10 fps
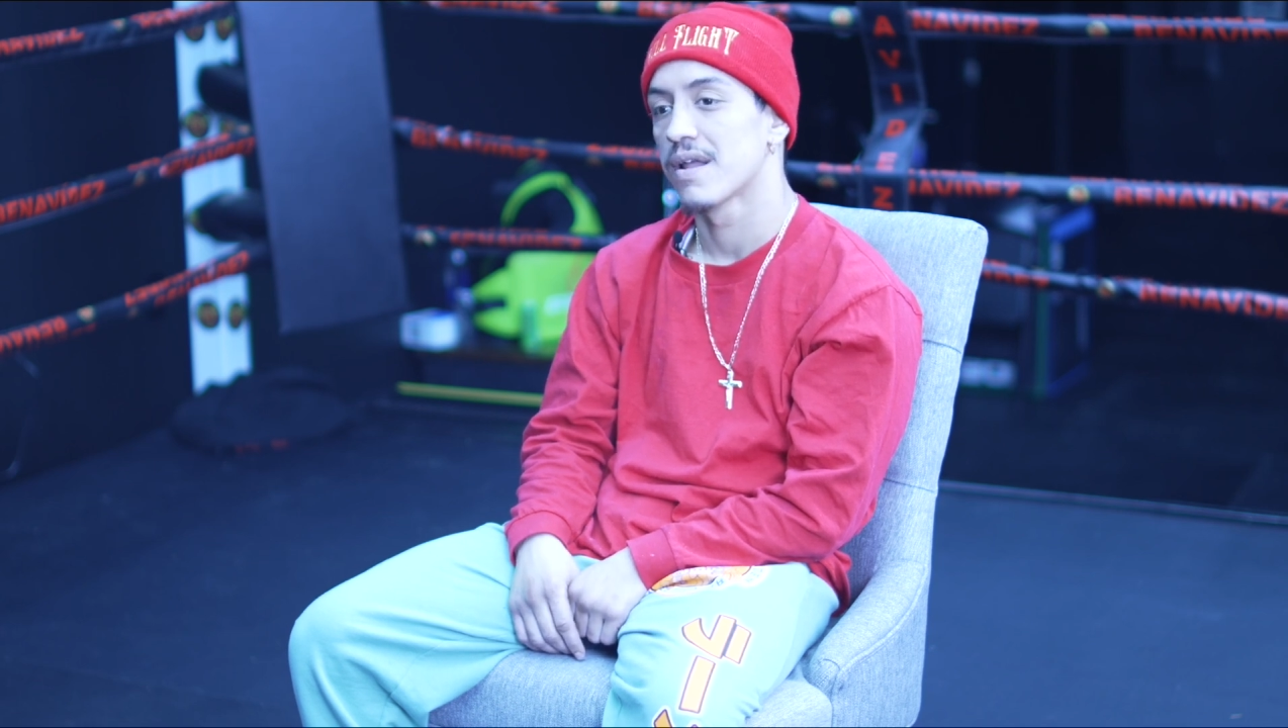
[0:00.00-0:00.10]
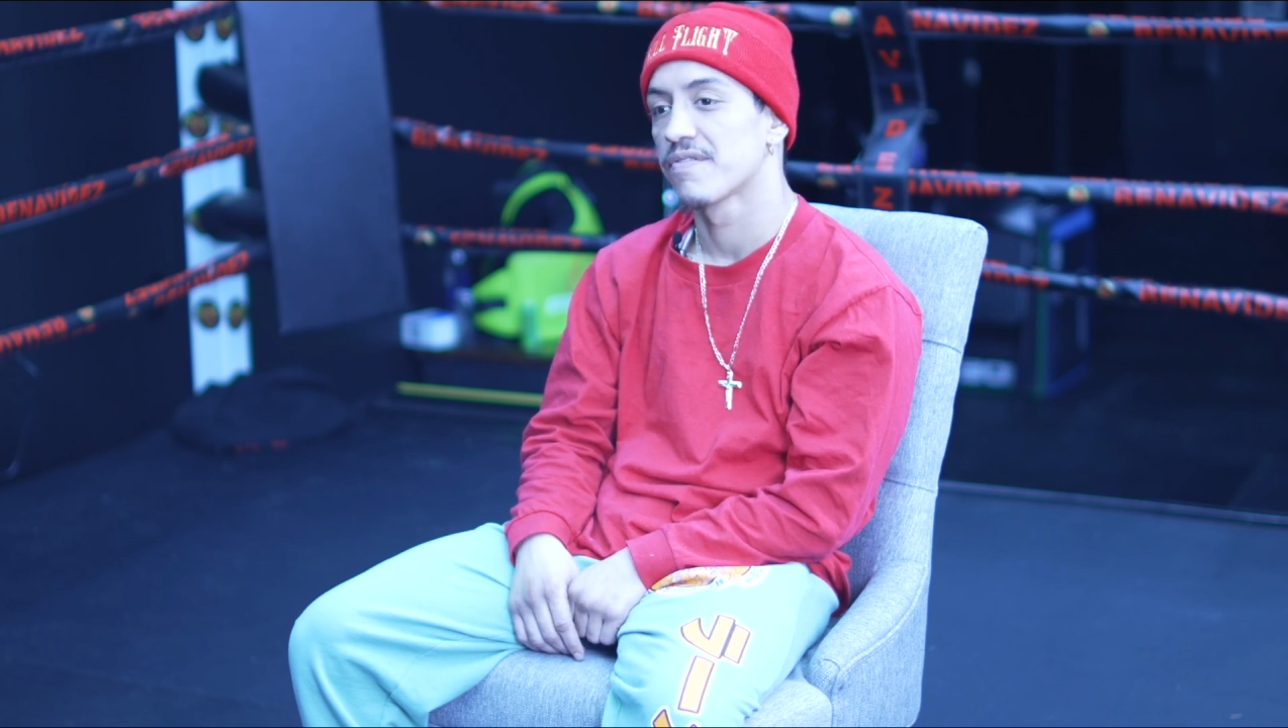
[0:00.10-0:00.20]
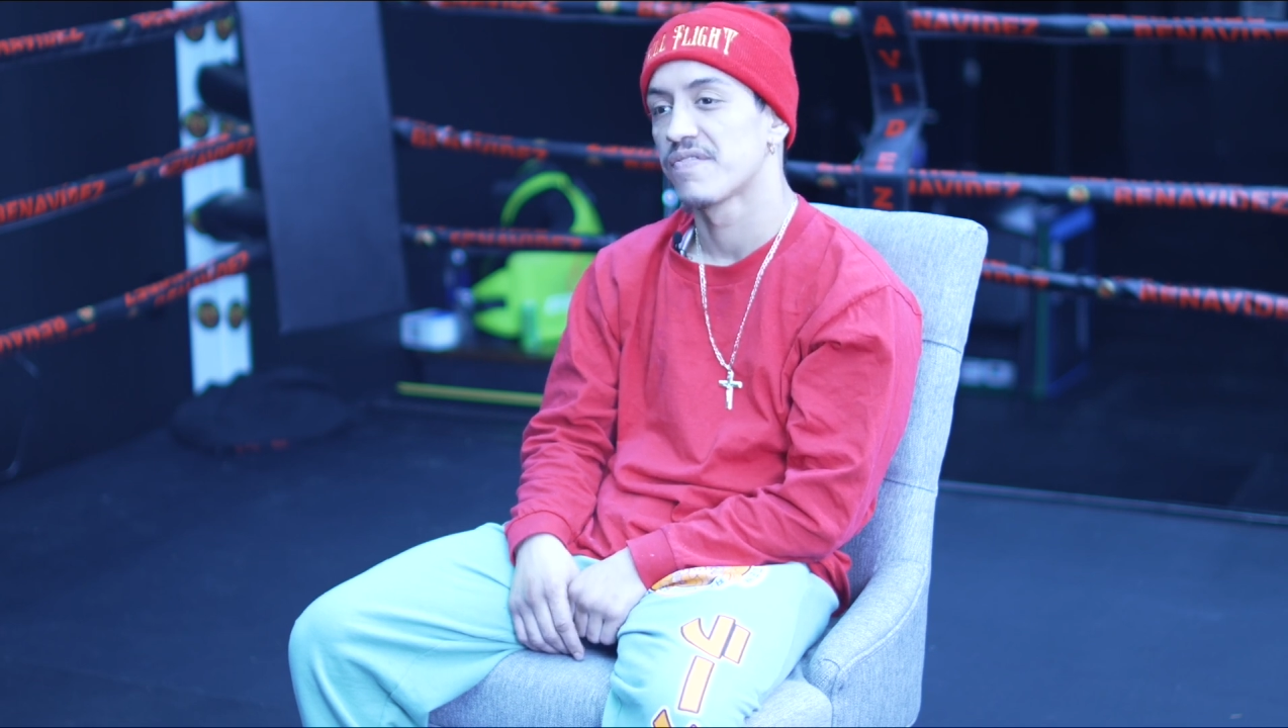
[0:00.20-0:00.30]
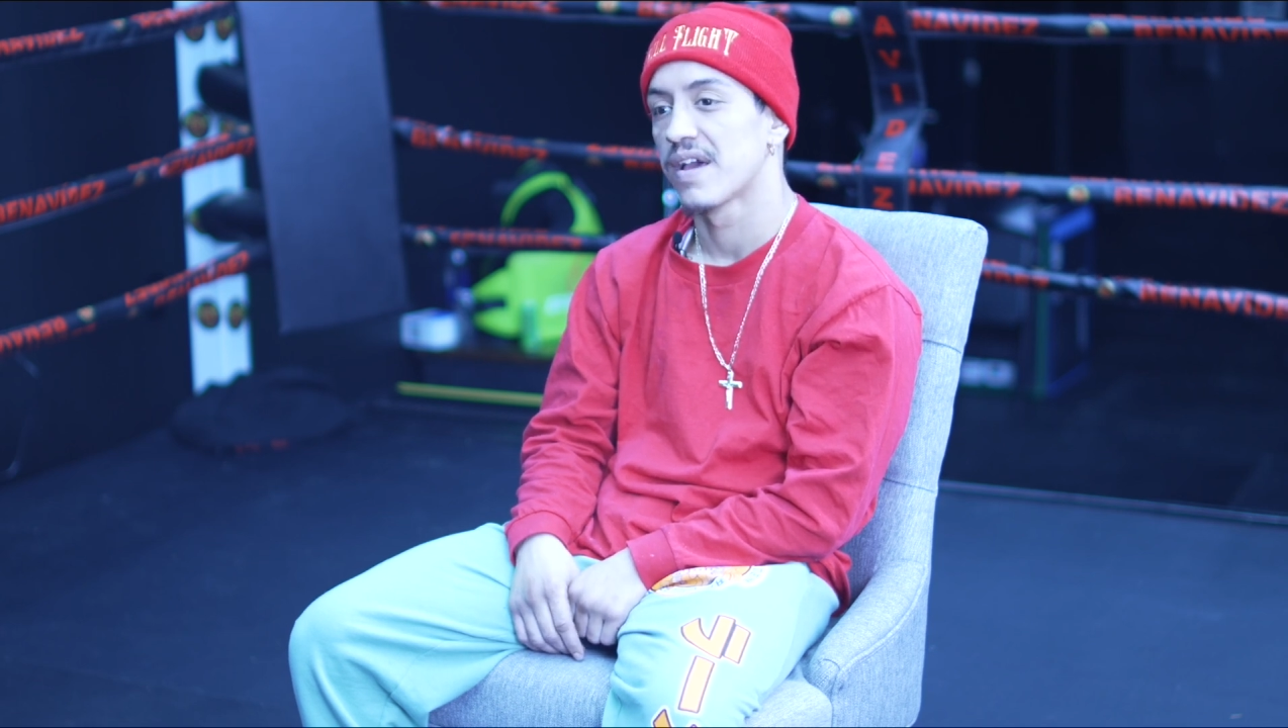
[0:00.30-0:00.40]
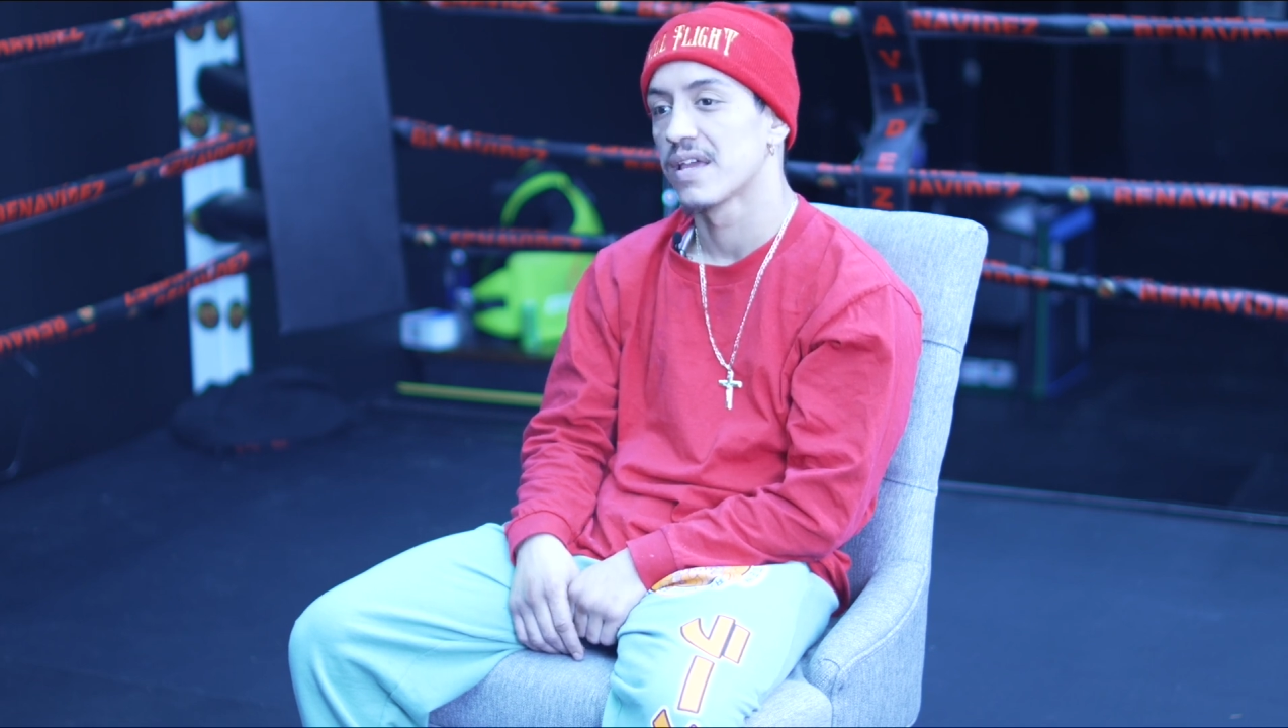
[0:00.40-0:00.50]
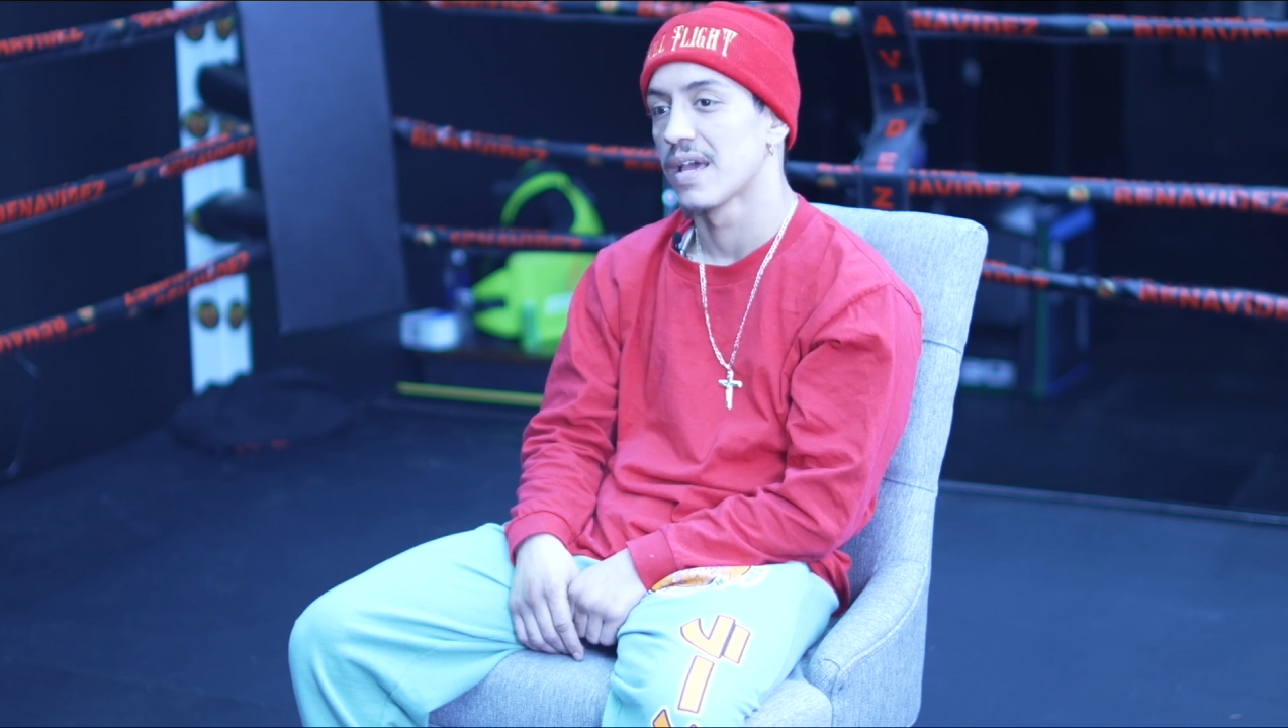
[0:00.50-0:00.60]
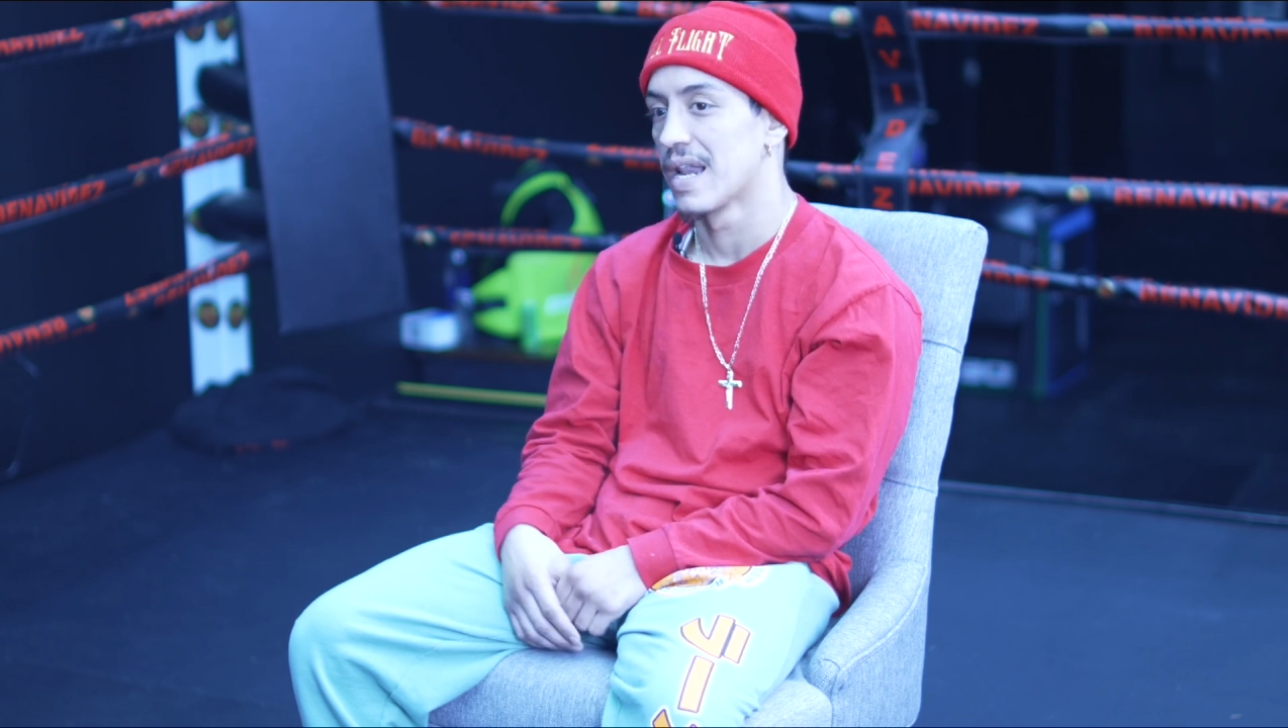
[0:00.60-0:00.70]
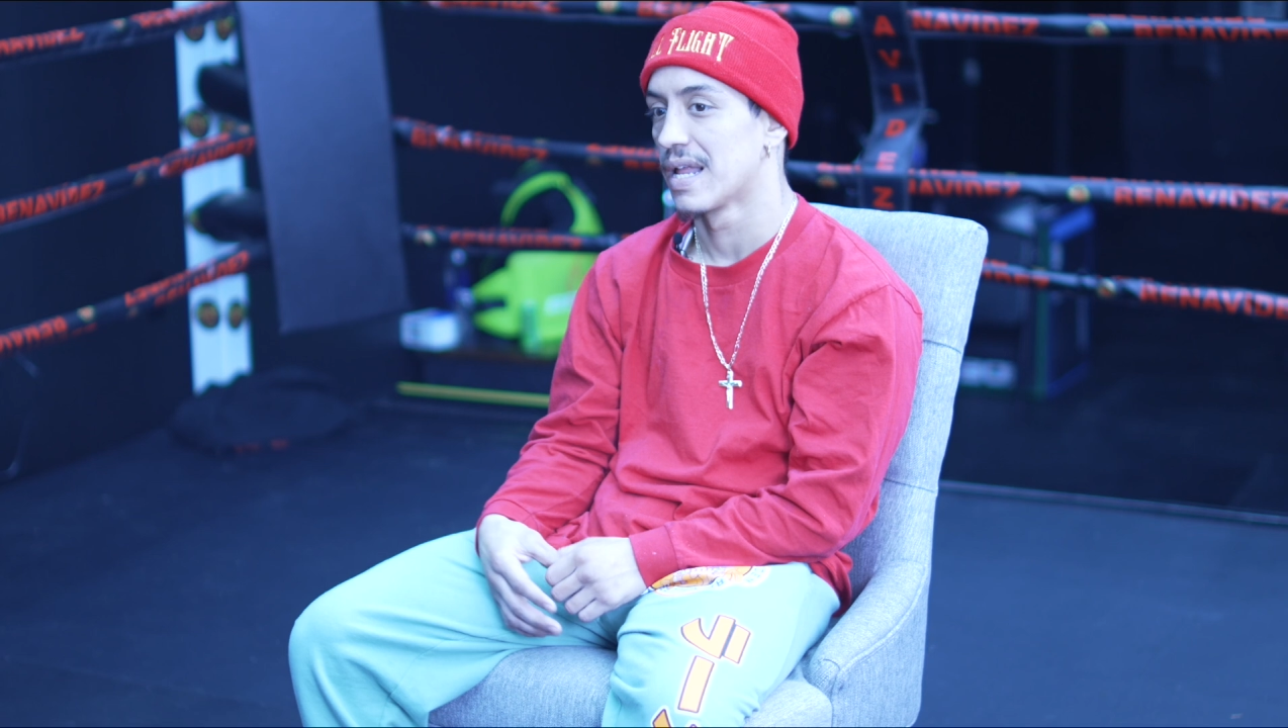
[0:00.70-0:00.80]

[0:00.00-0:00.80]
how to fight.